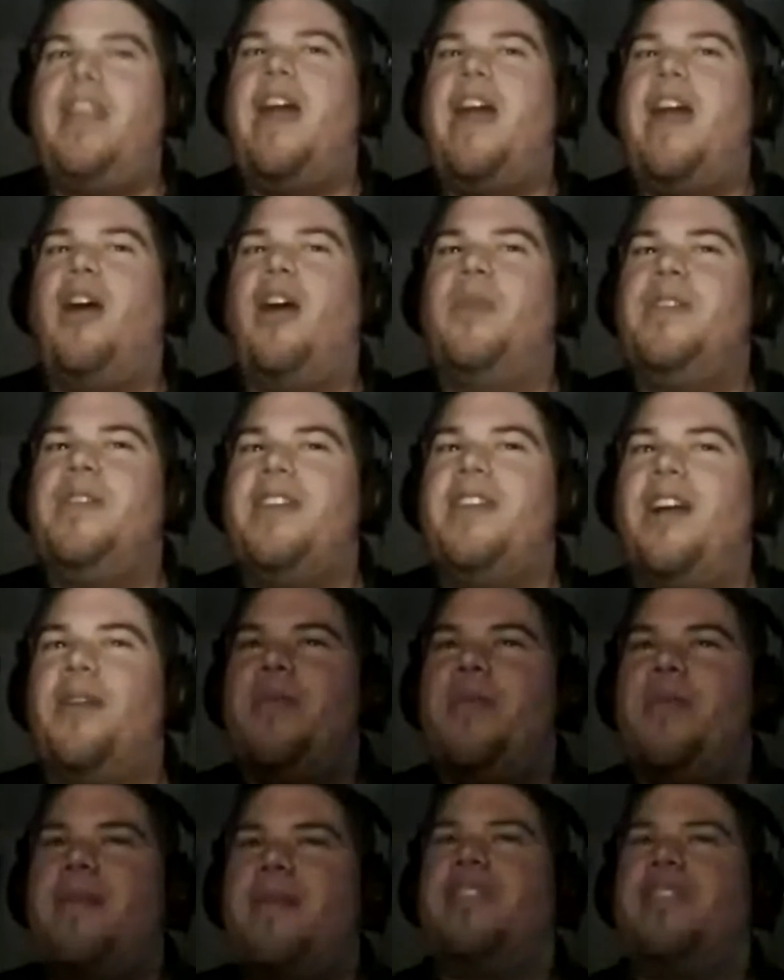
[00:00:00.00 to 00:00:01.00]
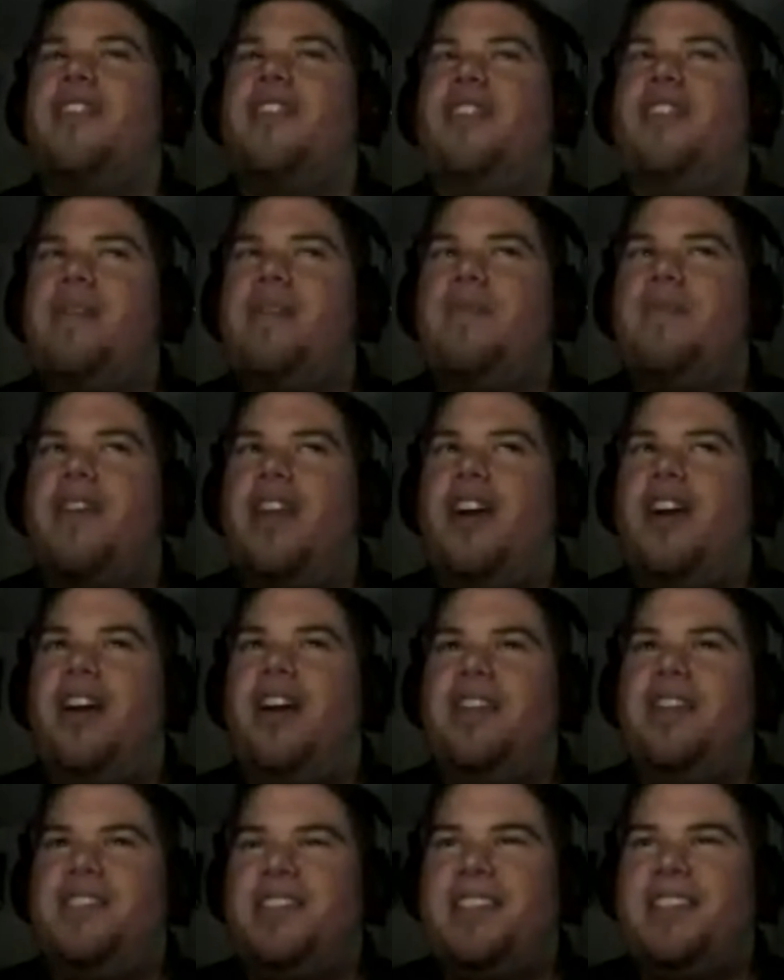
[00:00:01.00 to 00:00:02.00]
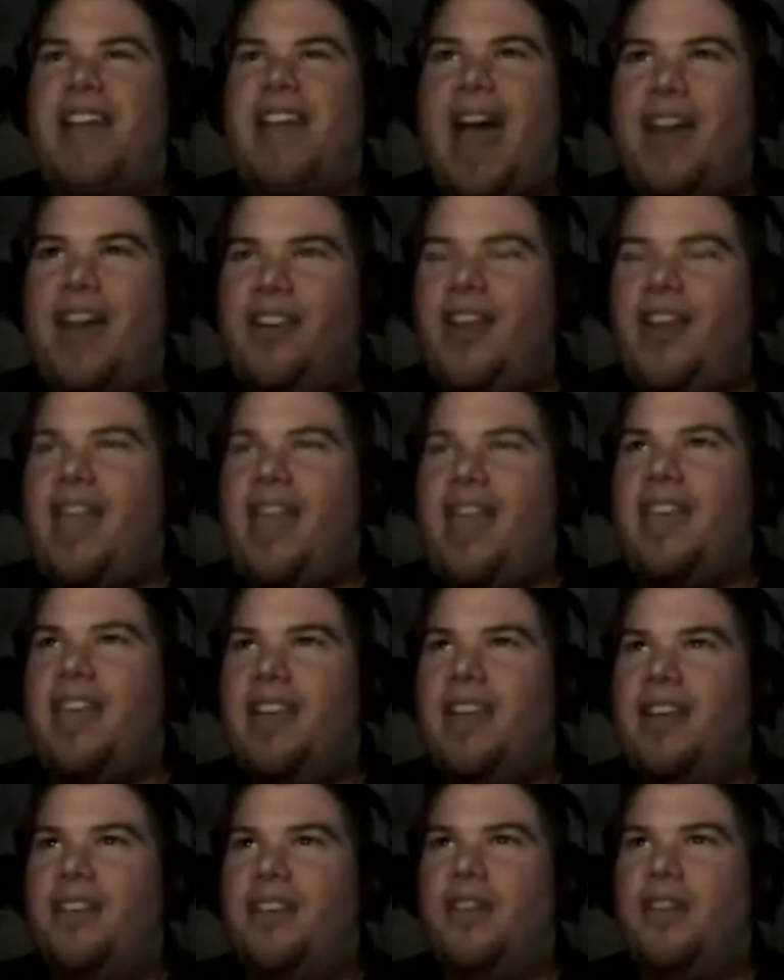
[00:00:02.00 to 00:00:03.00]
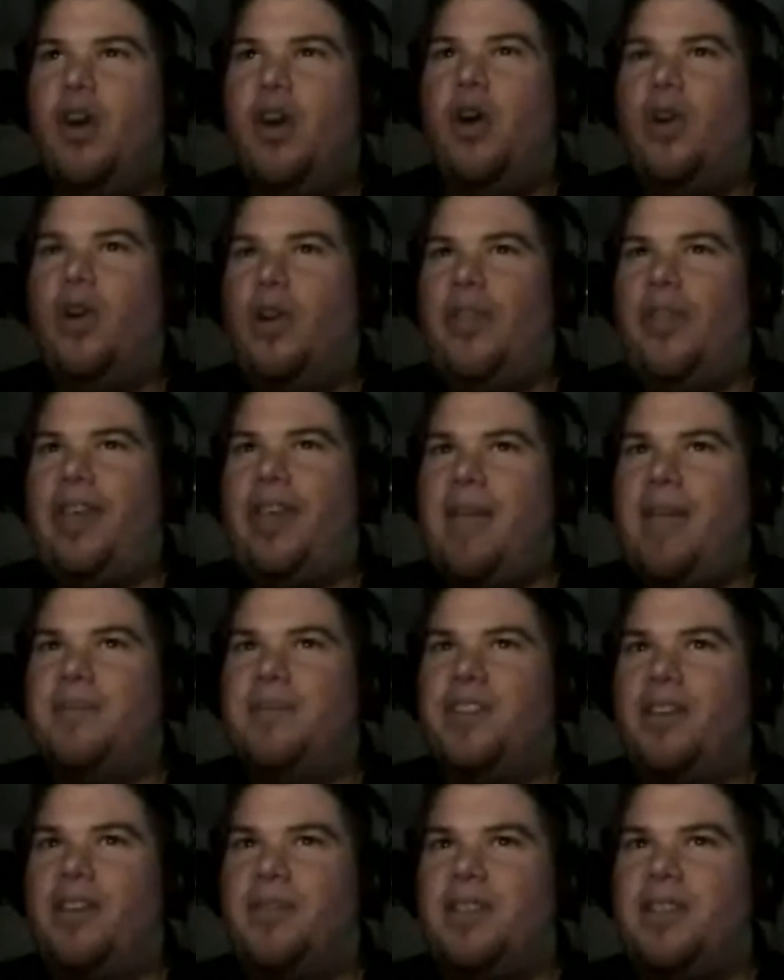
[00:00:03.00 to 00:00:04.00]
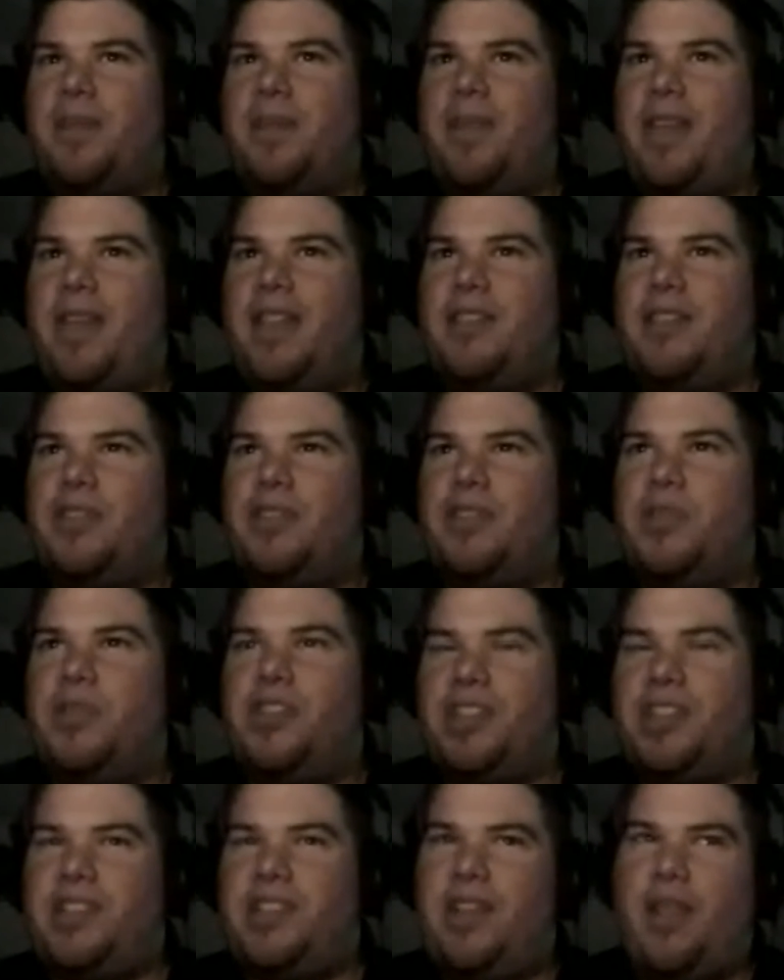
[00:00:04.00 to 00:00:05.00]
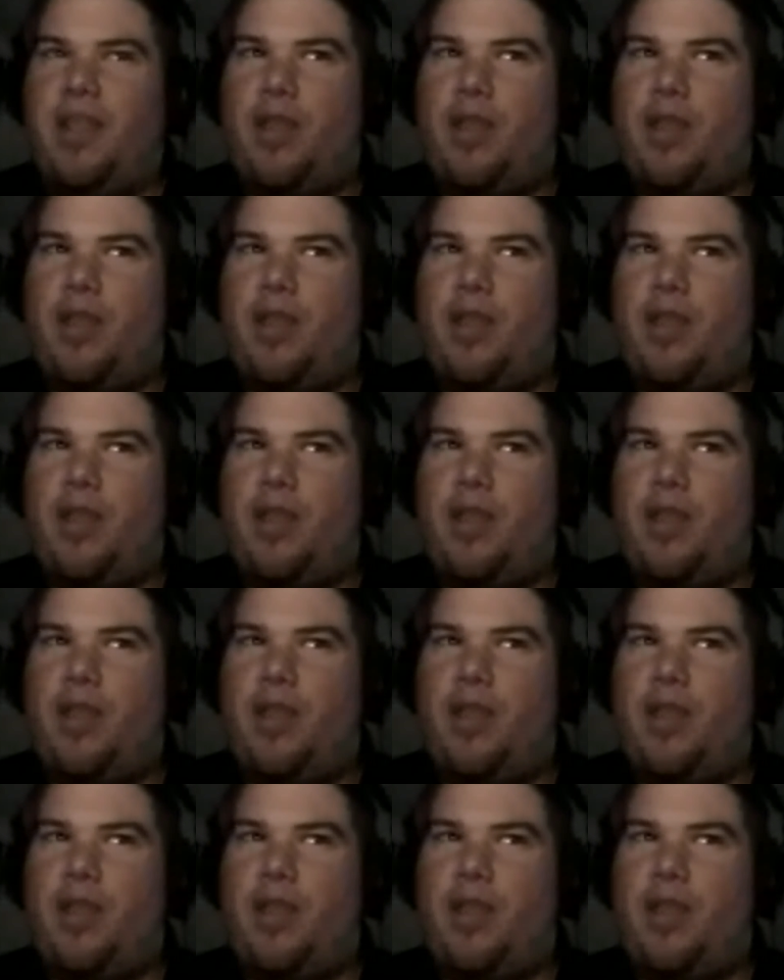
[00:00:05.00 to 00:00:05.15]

Now, are we making the claim that on Saturday the games it goes up against, or just